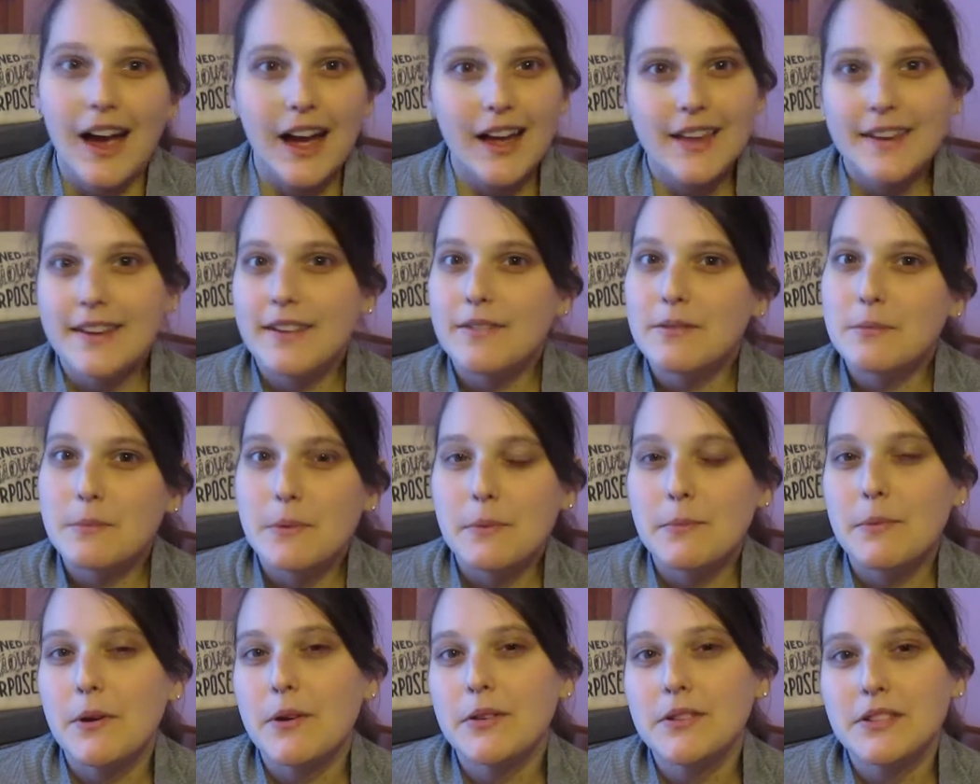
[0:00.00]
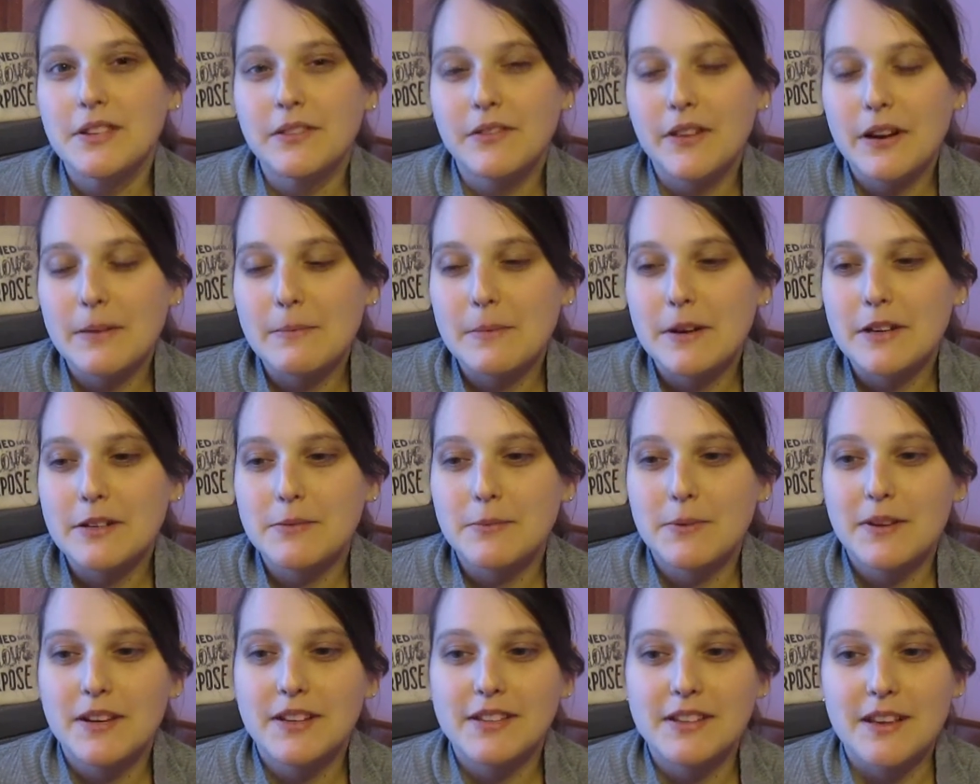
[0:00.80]
I haven't been posting very
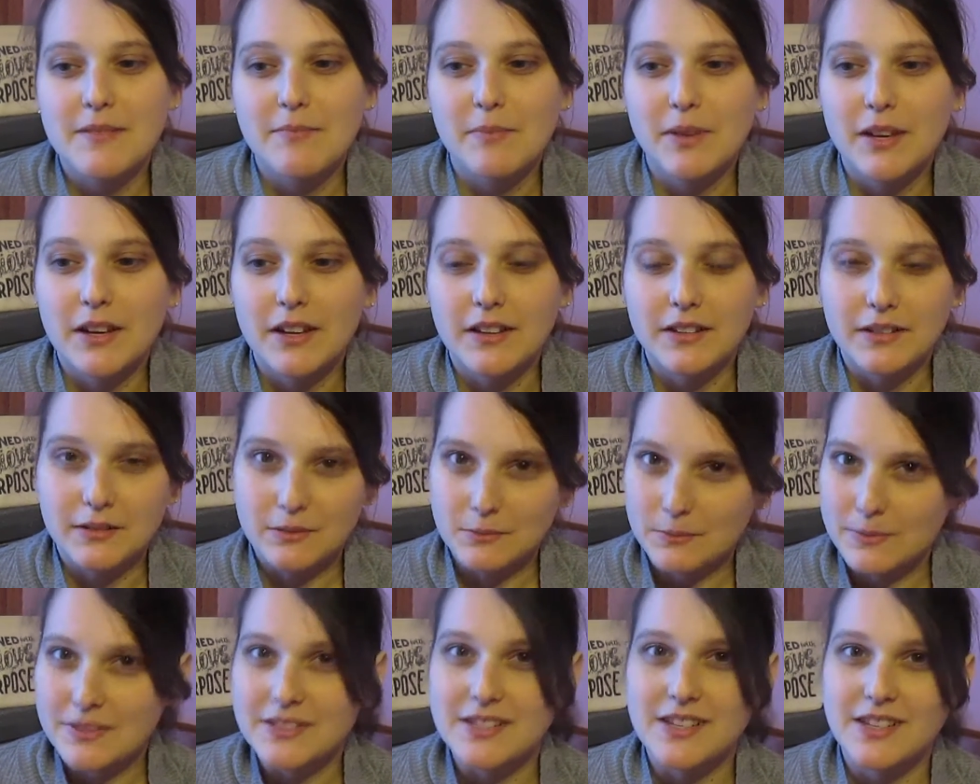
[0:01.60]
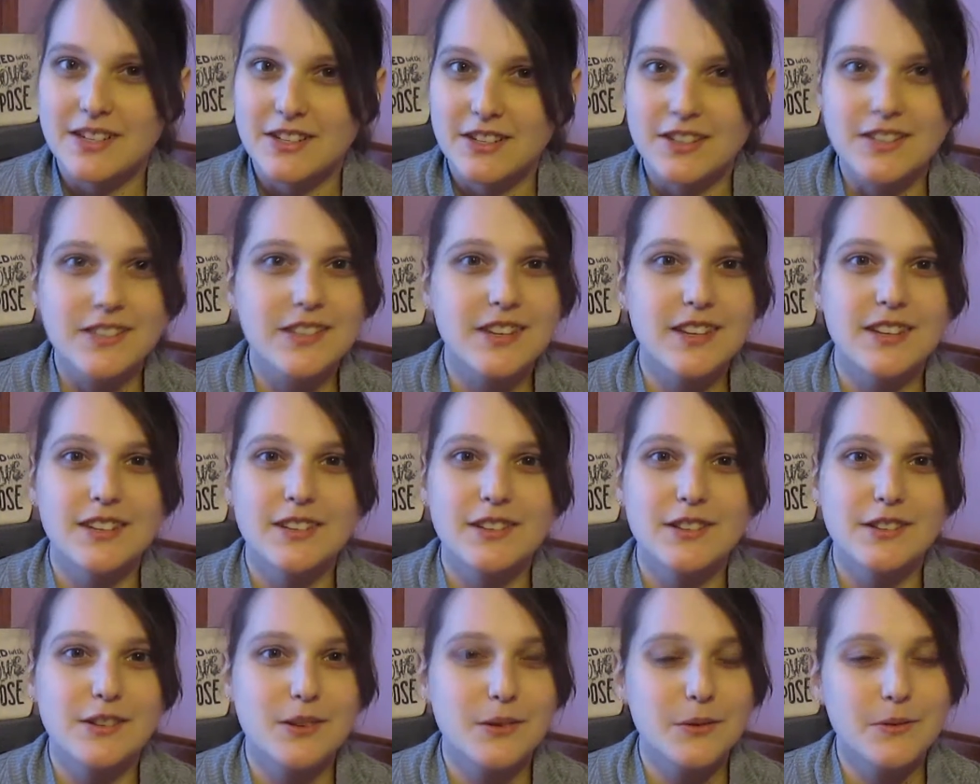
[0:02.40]
much because I've been a little busy
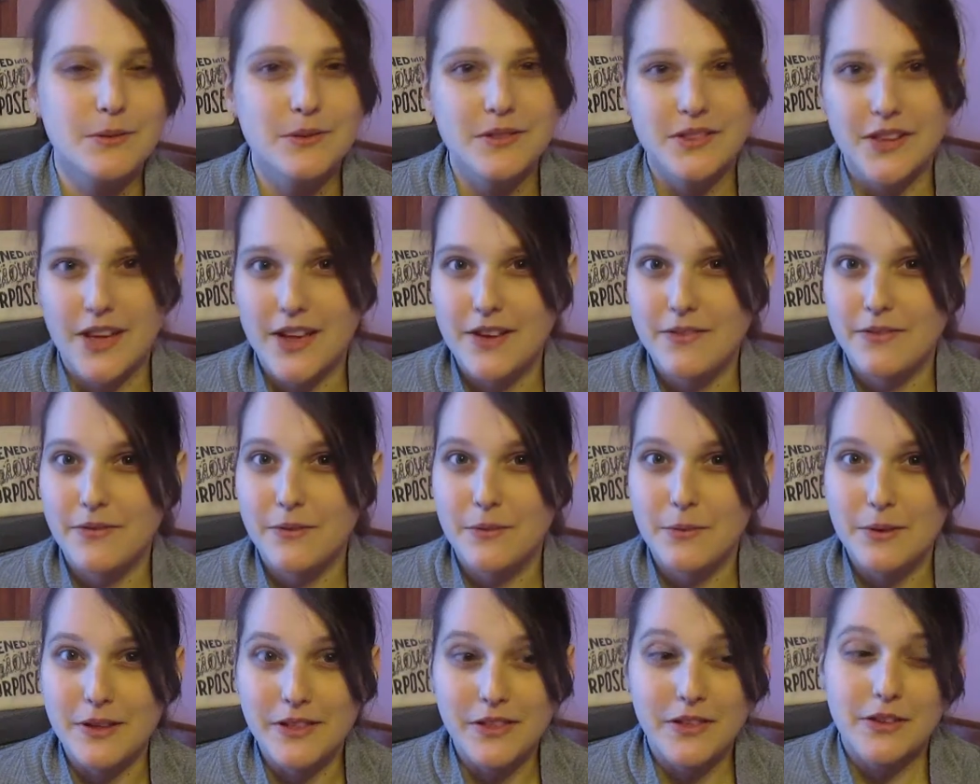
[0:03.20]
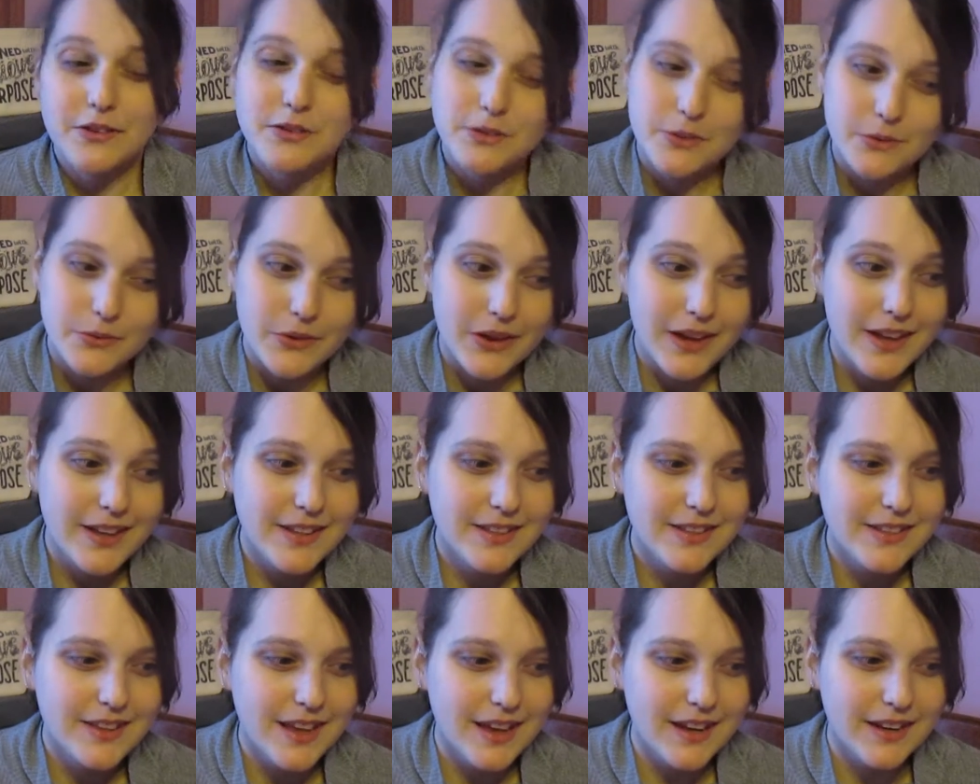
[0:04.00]
adjusting to life with two
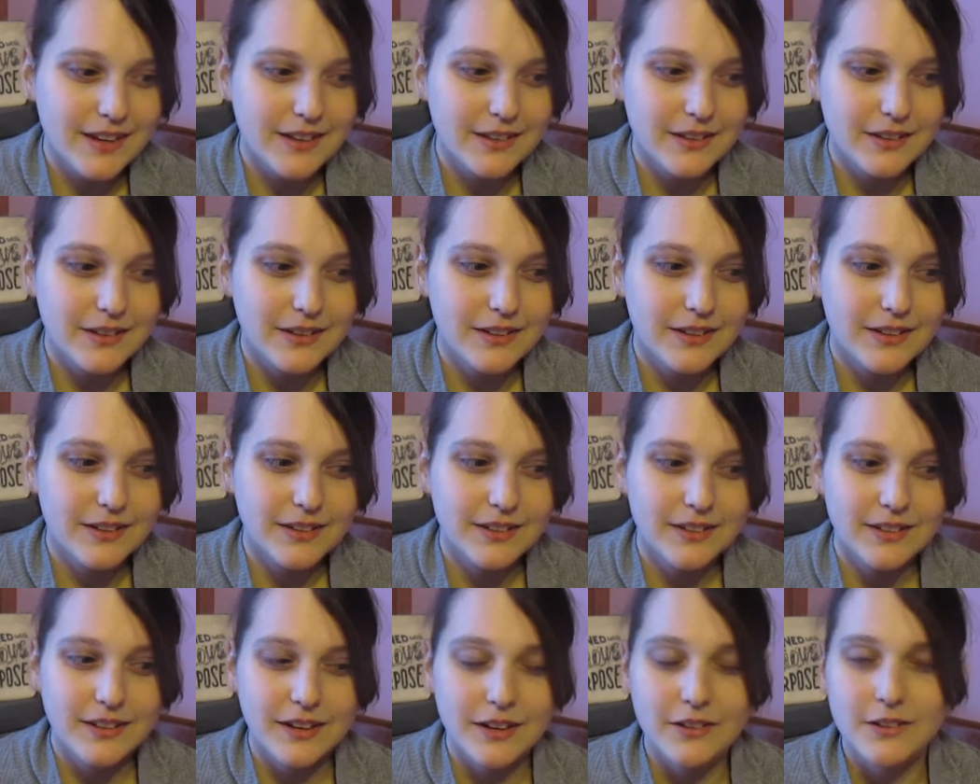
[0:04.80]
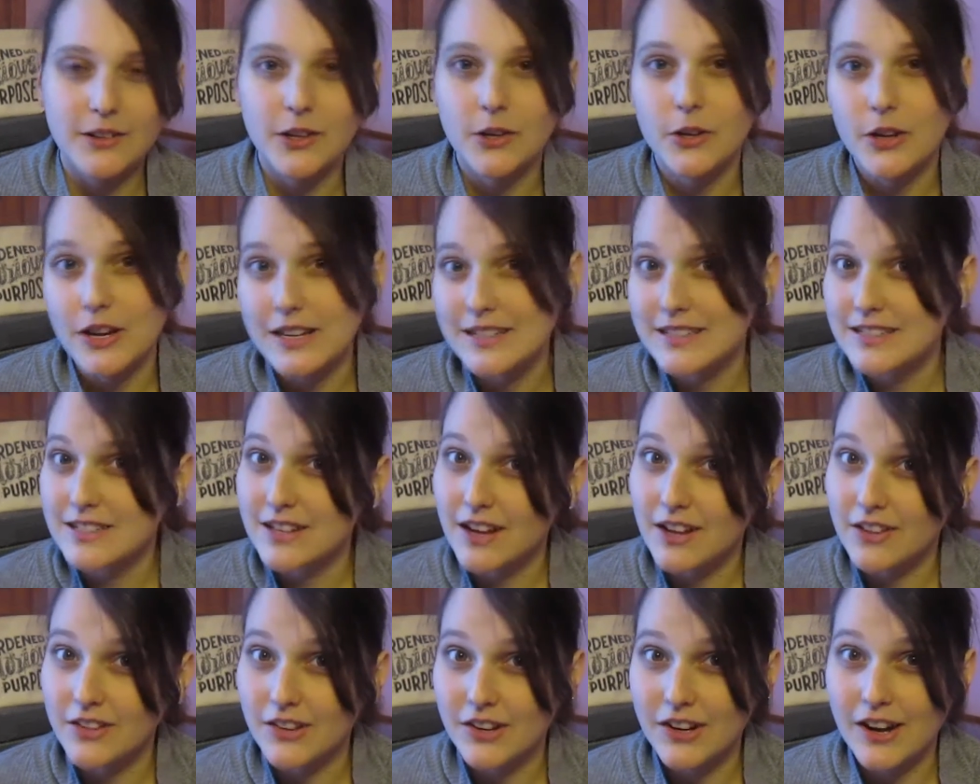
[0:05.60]
kids and you know a crazy
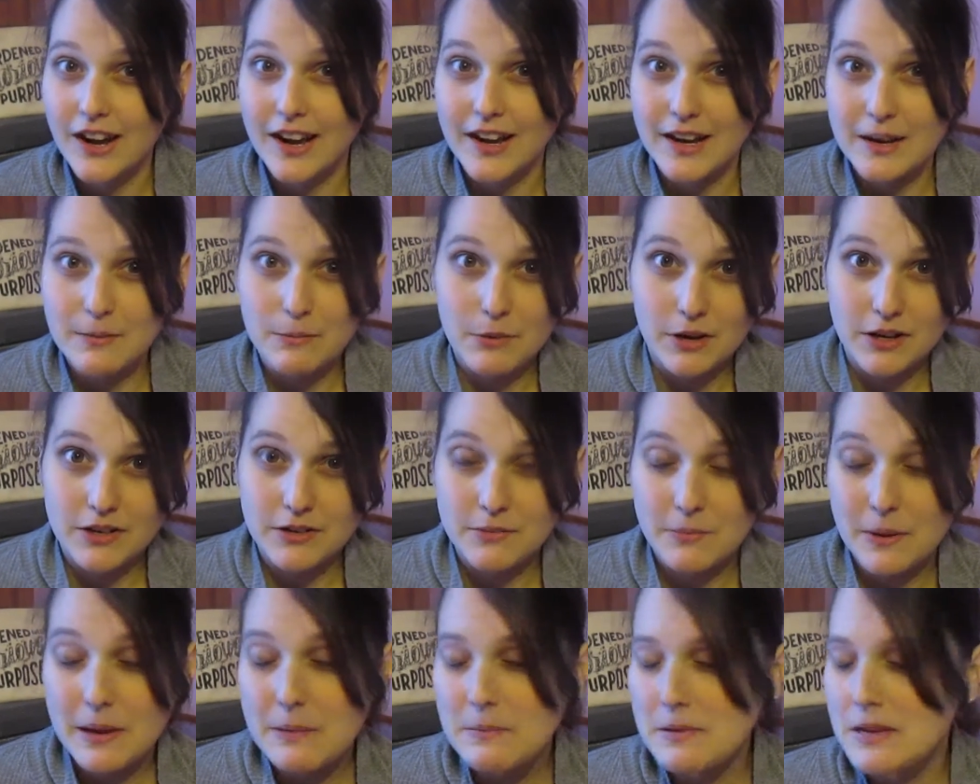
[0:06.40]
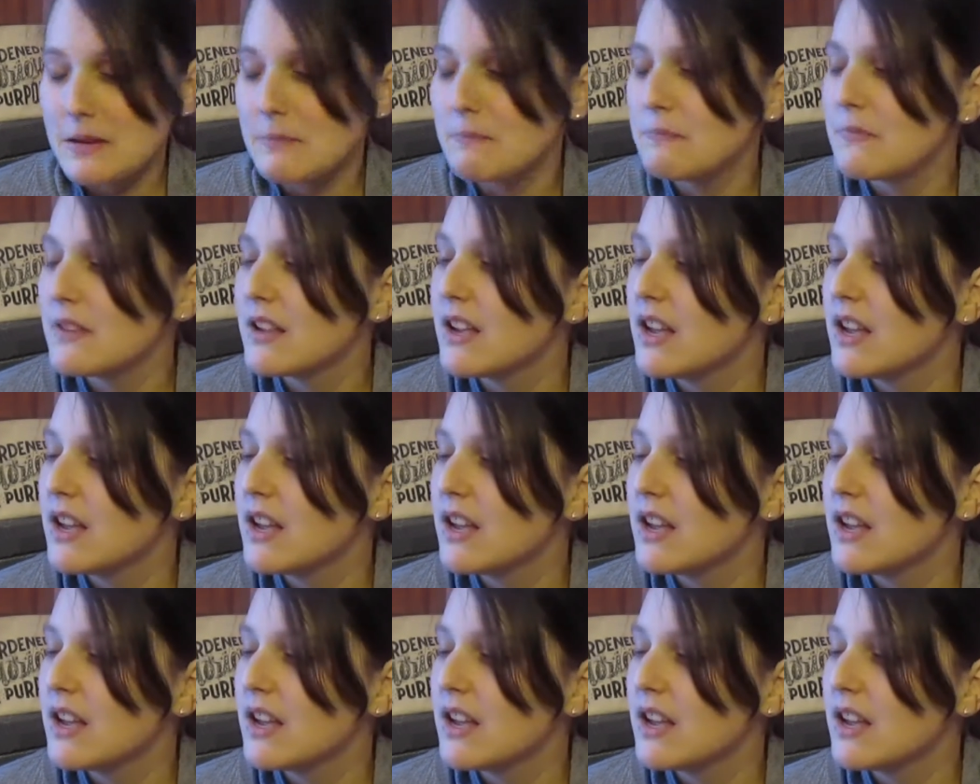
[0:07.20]
toddler and a brand new baby.